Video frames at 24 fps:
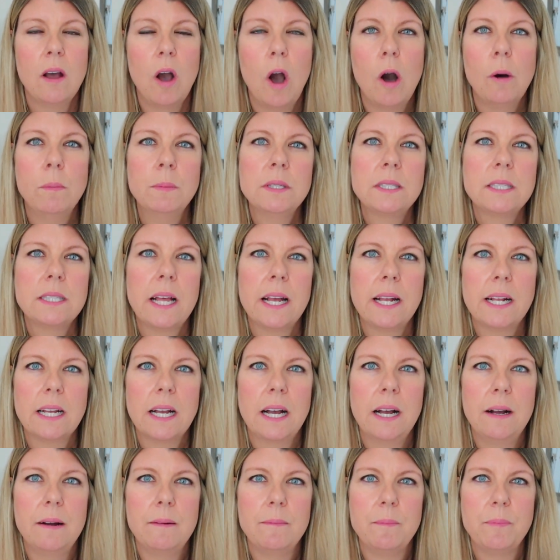almost like
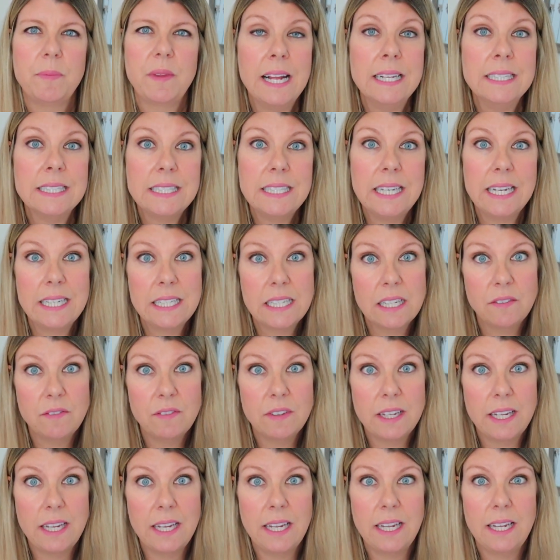
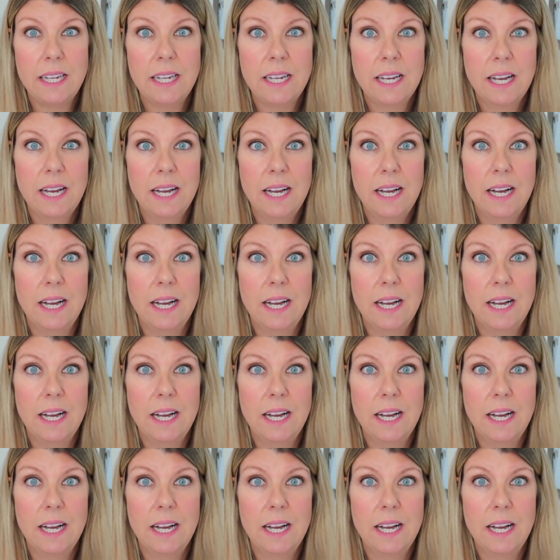instinctively